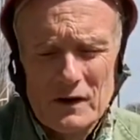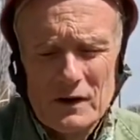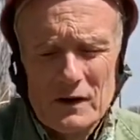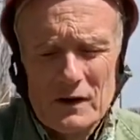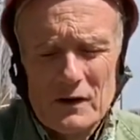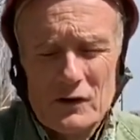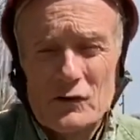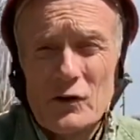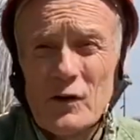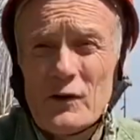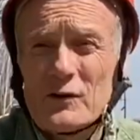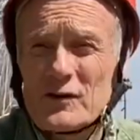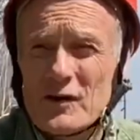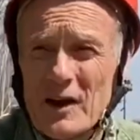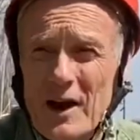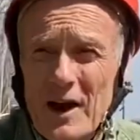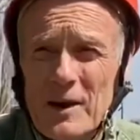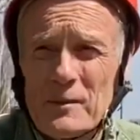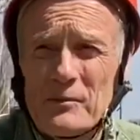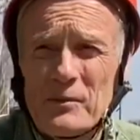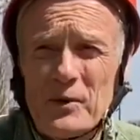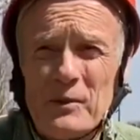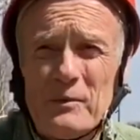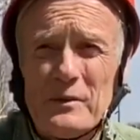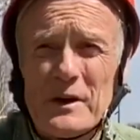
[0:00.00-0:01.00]
So if time
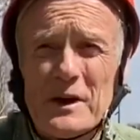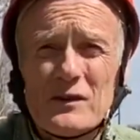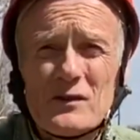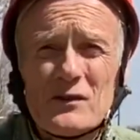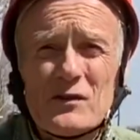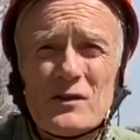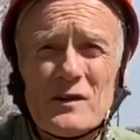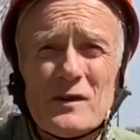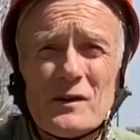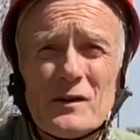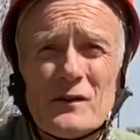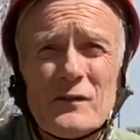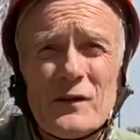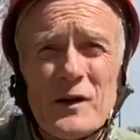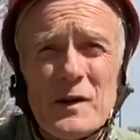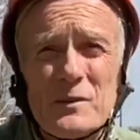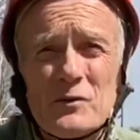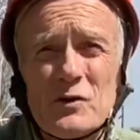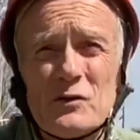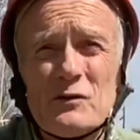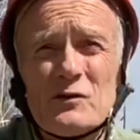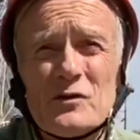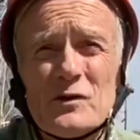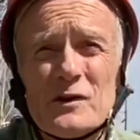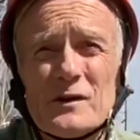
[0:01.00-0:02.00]
permits, and if I'm
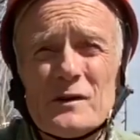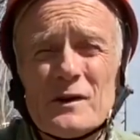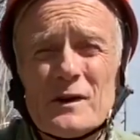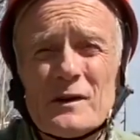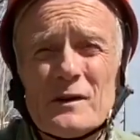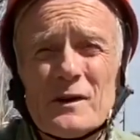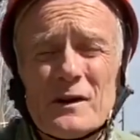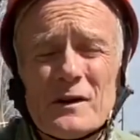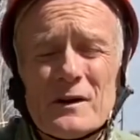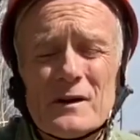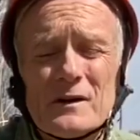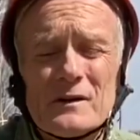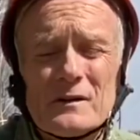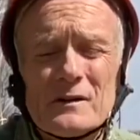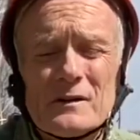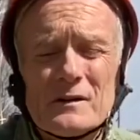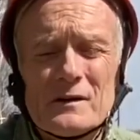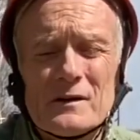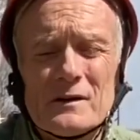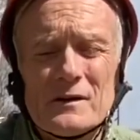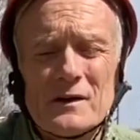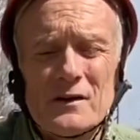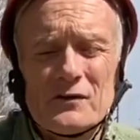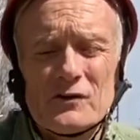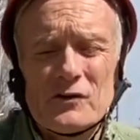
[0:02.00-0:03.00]
usually uh, in
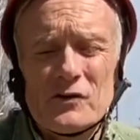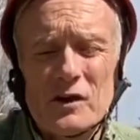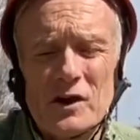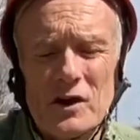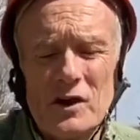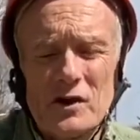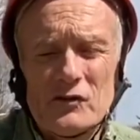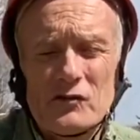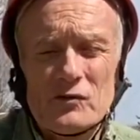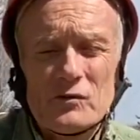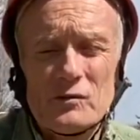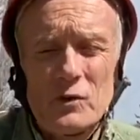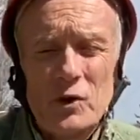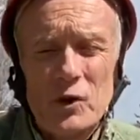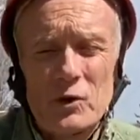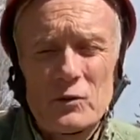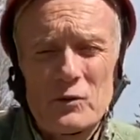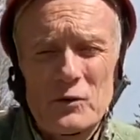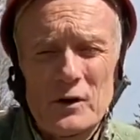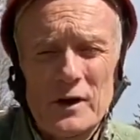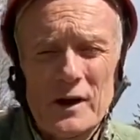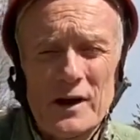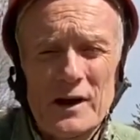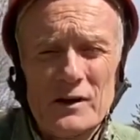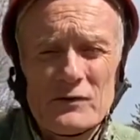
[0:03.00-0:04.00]
an education mode
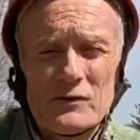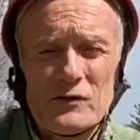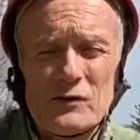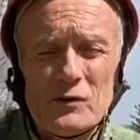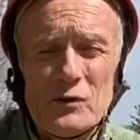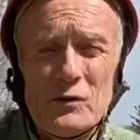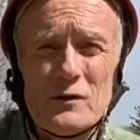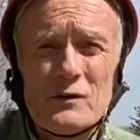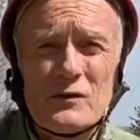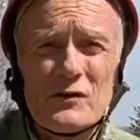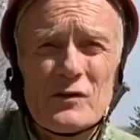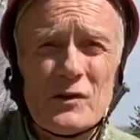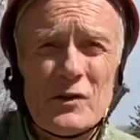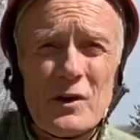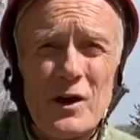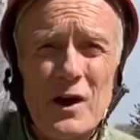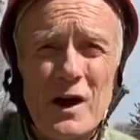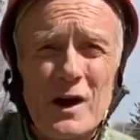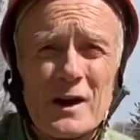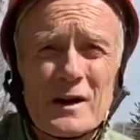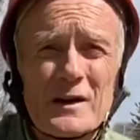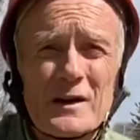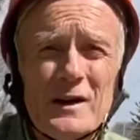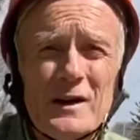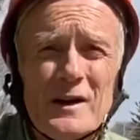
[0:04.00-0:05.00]
where I have students along,
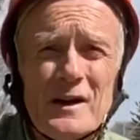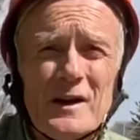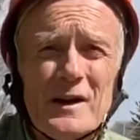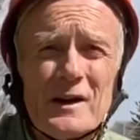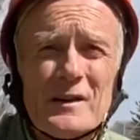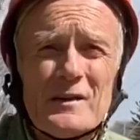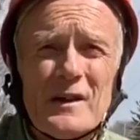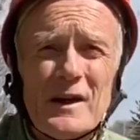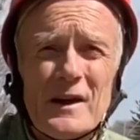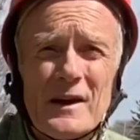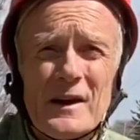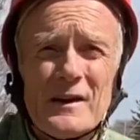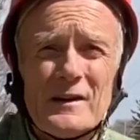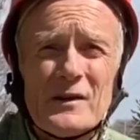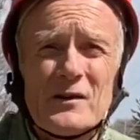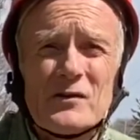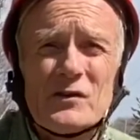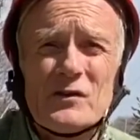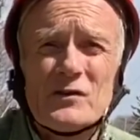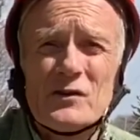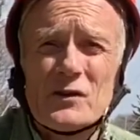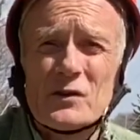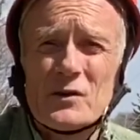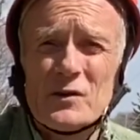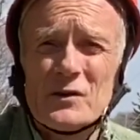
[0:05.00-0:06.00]
then this
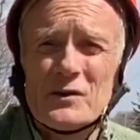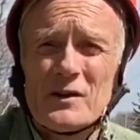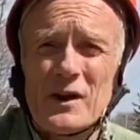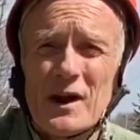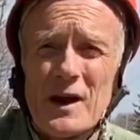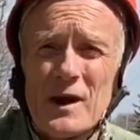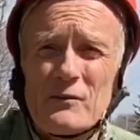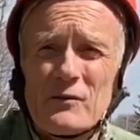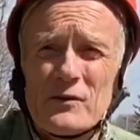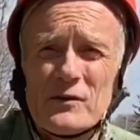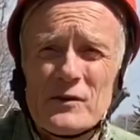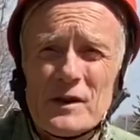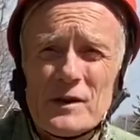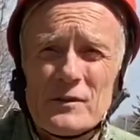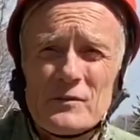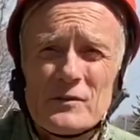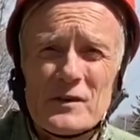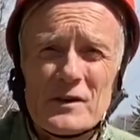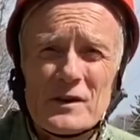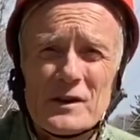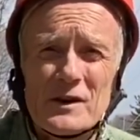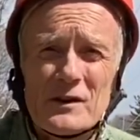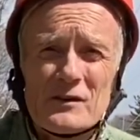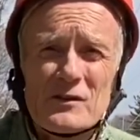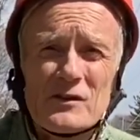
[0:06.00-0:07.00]
is a good time for them to
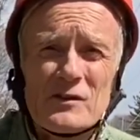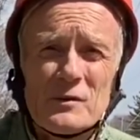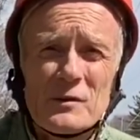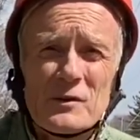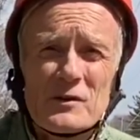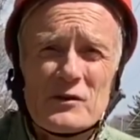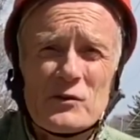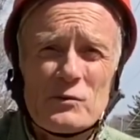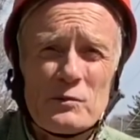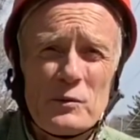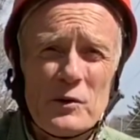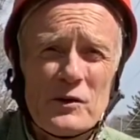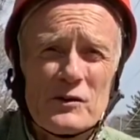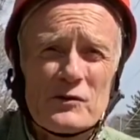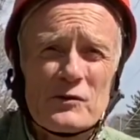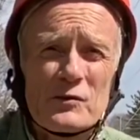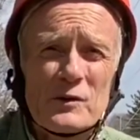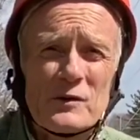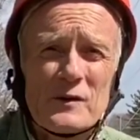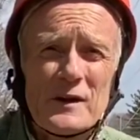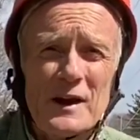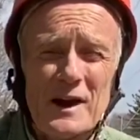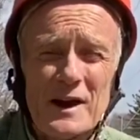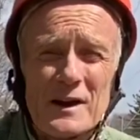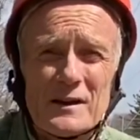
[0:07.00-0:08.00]
get some experience with
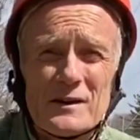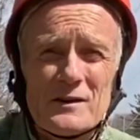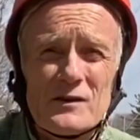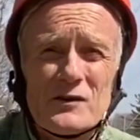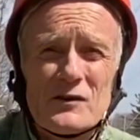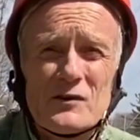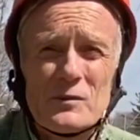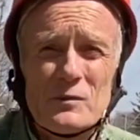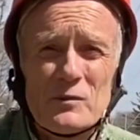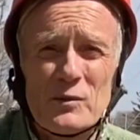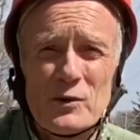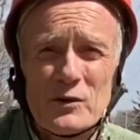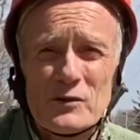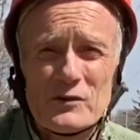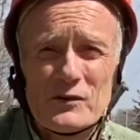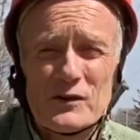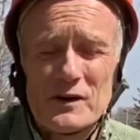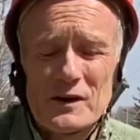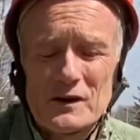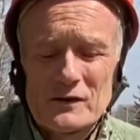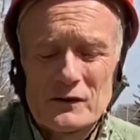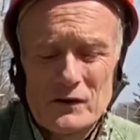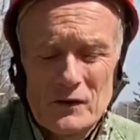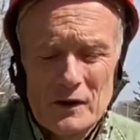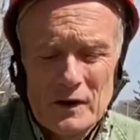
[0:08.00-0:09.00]
handling some birds and
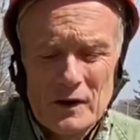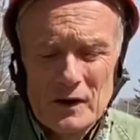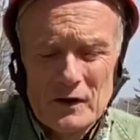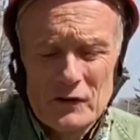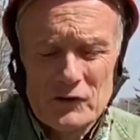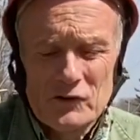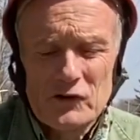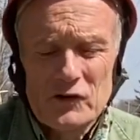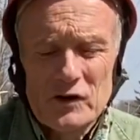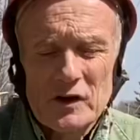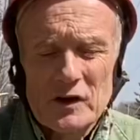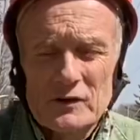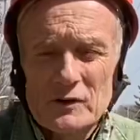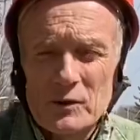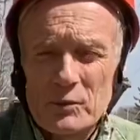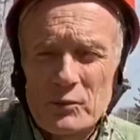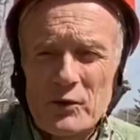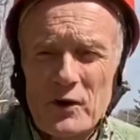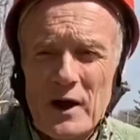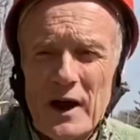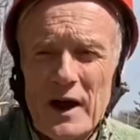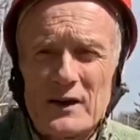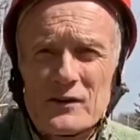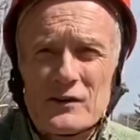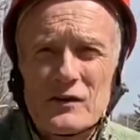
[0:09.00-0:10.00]
then seeing the
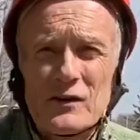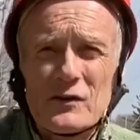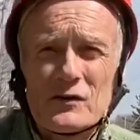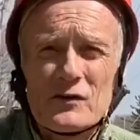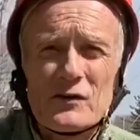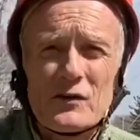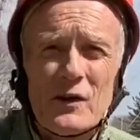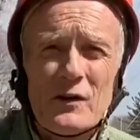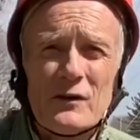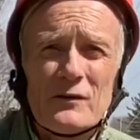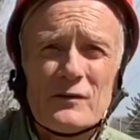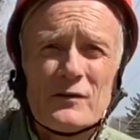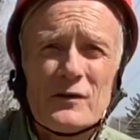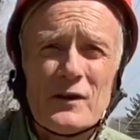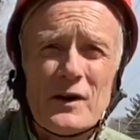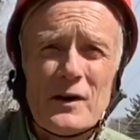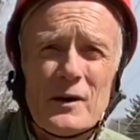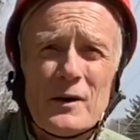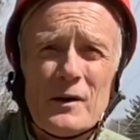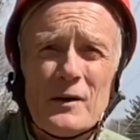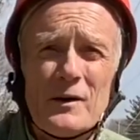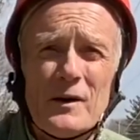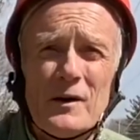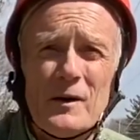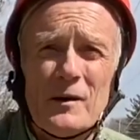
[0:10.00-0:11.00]
process of uh,
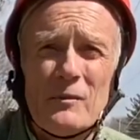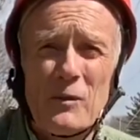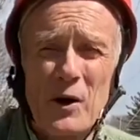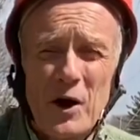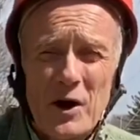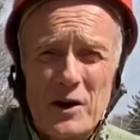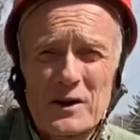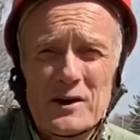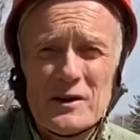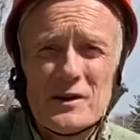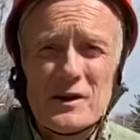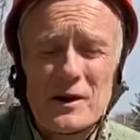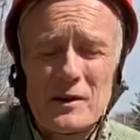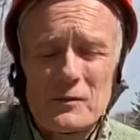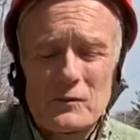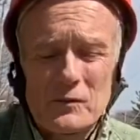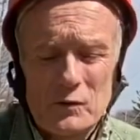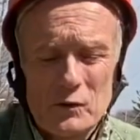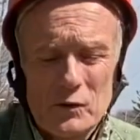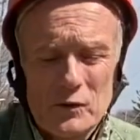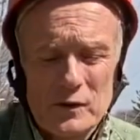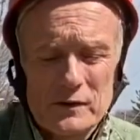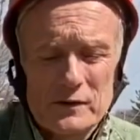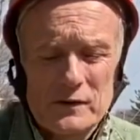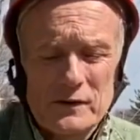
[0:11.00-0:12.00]
marking them
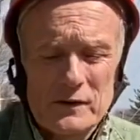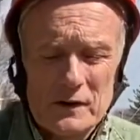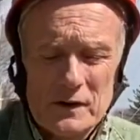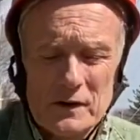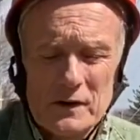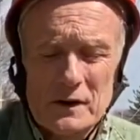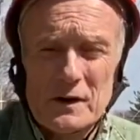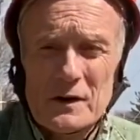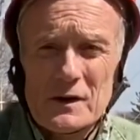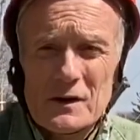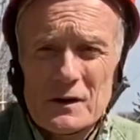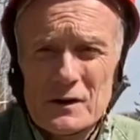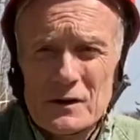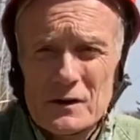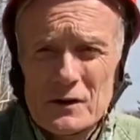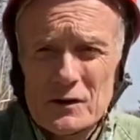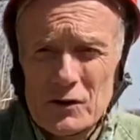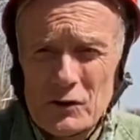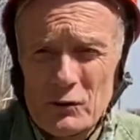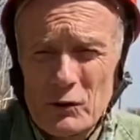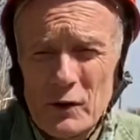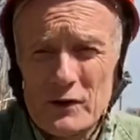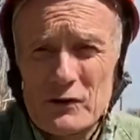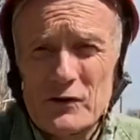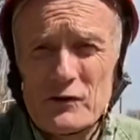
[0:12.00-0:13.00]
with
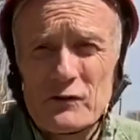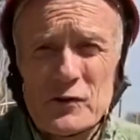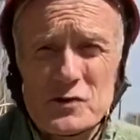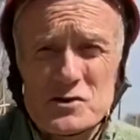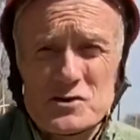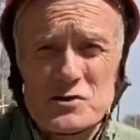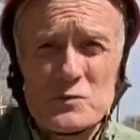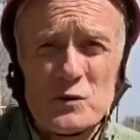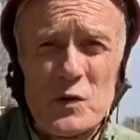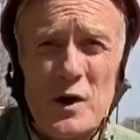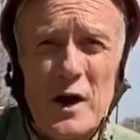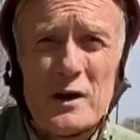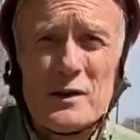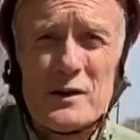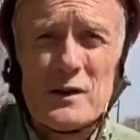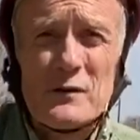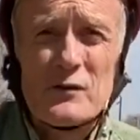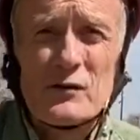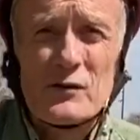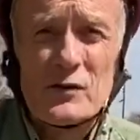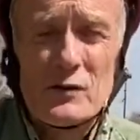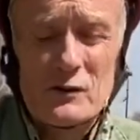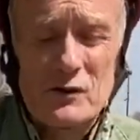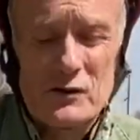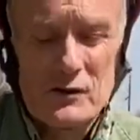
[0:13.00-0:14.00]
U.S. Fish and Wildlife
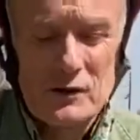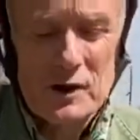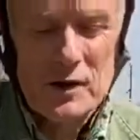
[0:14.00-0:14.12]
Service leg